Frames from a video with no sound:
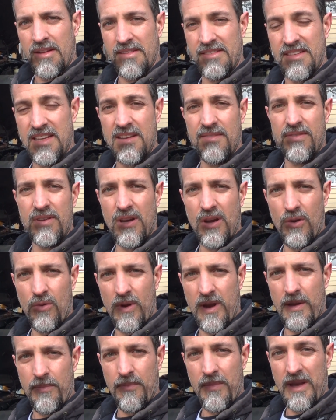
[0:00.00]

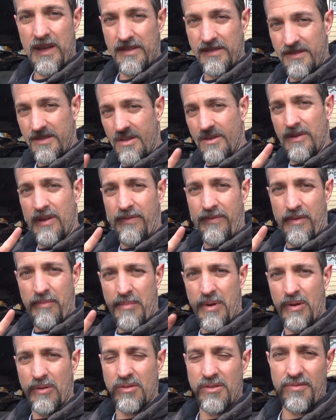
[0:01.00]
DVOM in two different
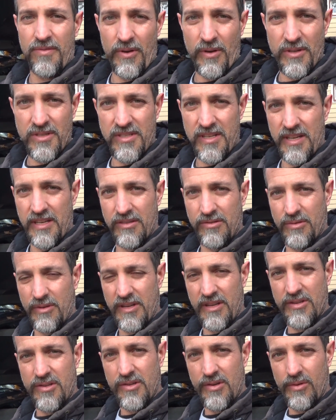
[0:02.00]
modes. First, in
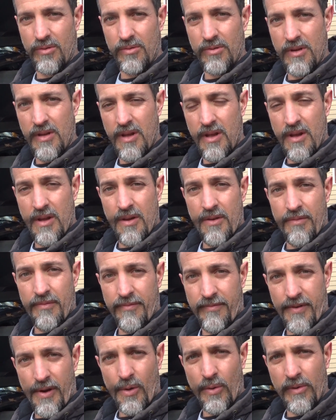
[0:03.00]
traditional
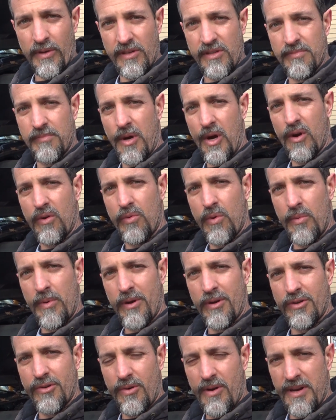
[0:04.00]
voltage mode, when we
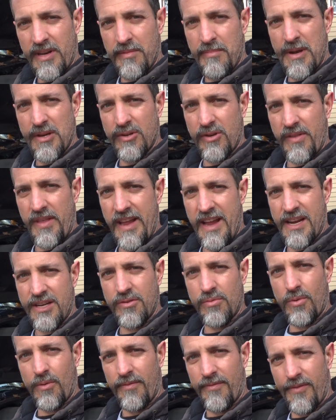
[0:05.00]
are trying to measure the
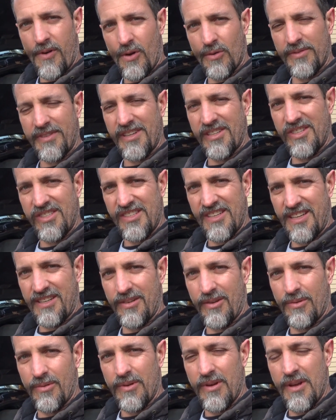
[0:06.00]
actual voltage
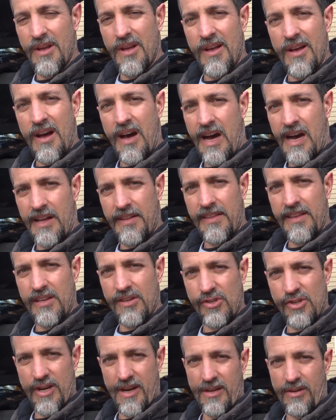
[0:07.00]
signal on the
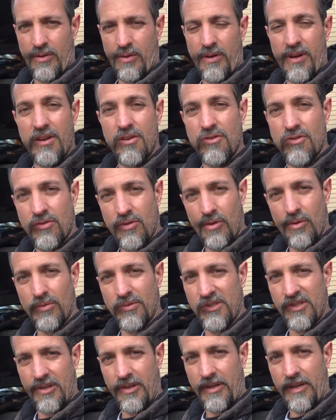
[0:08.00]
injector control
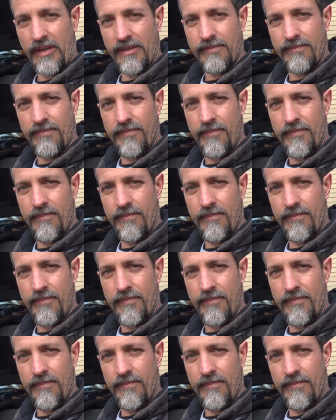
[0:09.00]
circuit.